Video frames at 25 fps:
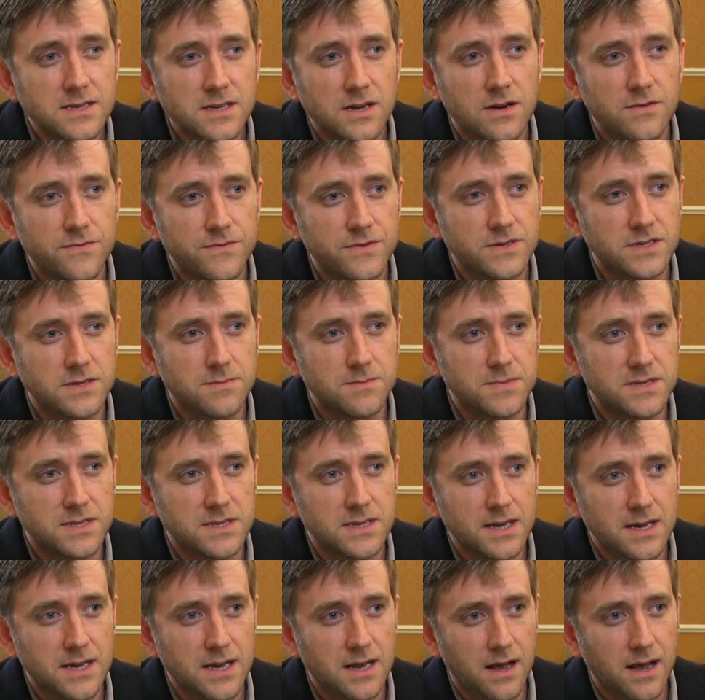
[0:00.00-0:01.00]
conference in
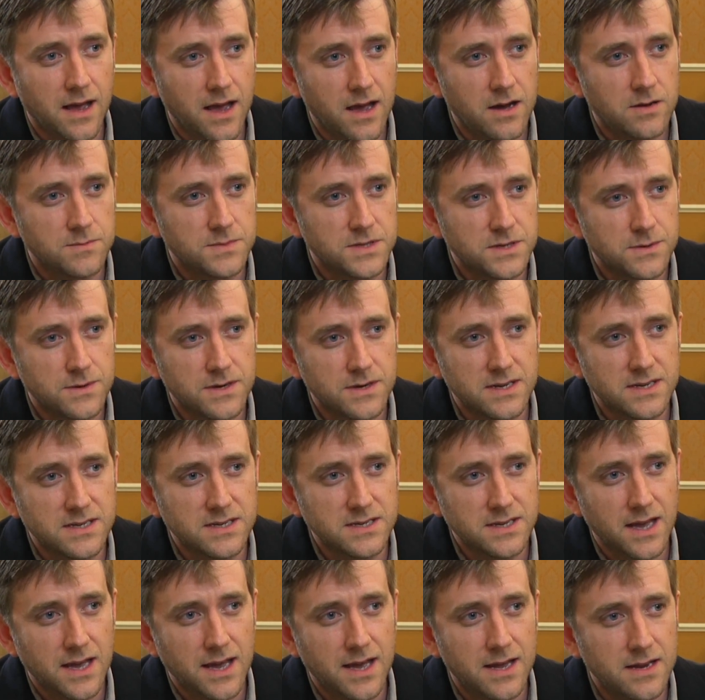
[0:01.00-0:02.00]
particular helps you
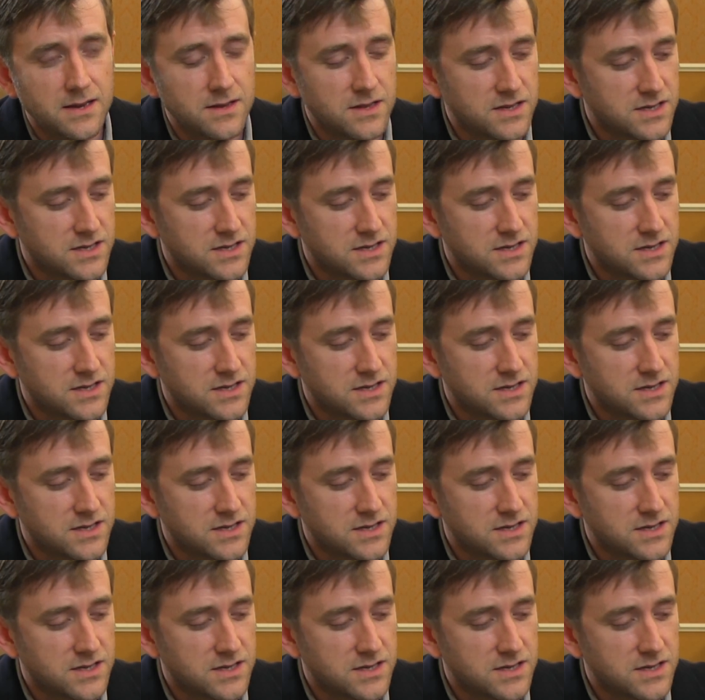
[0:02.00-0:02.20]
understand